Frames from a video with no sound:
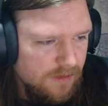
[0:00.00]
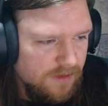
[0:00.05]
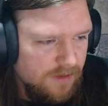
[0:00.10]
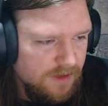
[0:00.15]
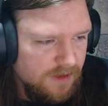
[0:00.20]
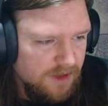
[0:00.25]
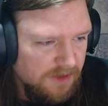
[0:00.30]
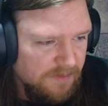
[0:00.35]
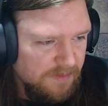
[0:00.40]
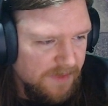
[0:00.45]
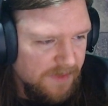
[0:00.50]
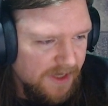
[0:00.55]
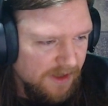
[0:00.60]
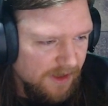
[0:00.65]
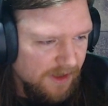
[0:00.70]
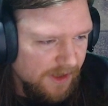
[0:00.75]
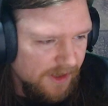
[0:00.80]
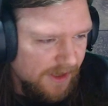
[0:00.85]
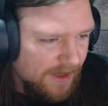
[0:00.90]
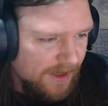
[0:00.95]
Can you
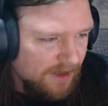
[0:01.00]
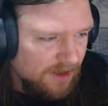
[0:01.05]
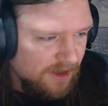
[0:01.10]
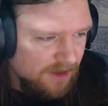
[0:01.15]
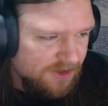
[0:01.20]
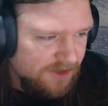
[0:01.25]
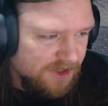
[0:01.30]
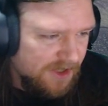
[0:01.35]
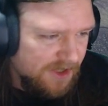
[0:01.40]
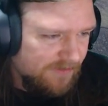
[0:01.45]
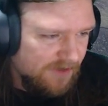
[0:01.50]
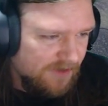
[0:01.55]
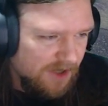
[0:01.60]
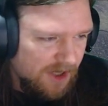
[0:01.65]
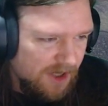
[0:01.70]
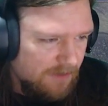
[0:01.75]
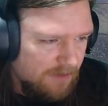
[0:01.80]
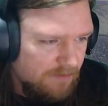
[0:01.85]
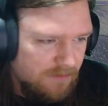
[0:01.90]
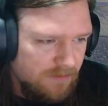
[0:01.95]
manually edit the save
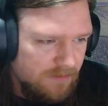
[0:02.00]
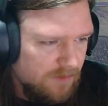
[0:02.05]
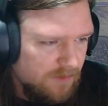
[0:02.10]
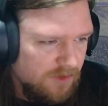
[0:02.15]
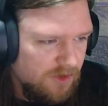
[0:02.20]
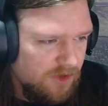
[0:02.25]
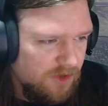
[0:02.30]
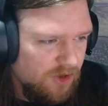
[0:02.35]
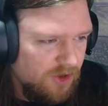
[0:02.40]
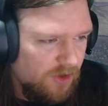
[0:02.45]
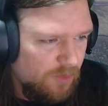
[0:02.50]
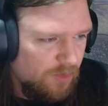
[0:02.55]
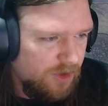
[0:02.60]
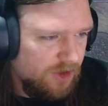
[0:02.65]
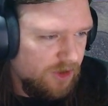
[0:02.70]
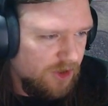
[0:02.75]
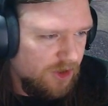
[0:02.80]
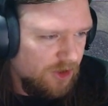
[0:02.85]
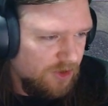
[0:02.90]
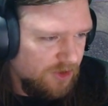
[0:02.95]
game? Not
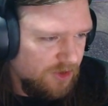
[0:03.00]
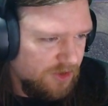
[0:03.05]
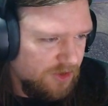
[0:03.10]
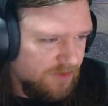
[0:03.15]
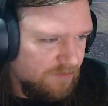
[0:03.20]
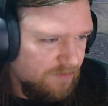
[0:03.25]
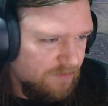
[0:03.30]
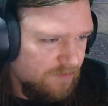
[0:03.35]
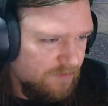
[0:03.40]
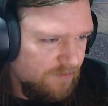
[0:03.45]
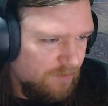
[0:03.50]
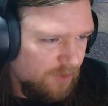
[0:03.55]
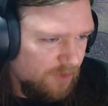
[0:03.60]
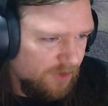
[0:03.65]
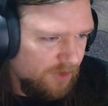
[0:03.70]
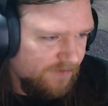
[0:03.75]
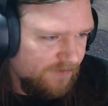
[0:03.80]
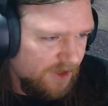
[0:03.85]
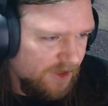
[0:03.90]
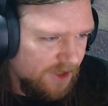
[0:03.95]
with those
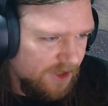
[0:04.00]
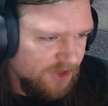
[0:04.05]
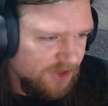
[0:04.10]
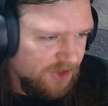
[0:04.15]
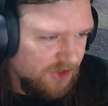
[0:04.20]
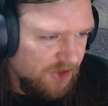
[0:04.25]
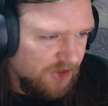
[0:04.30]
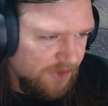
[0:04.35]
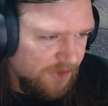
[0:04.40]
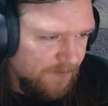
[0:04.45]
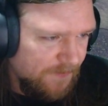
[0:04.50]
modifiers, no.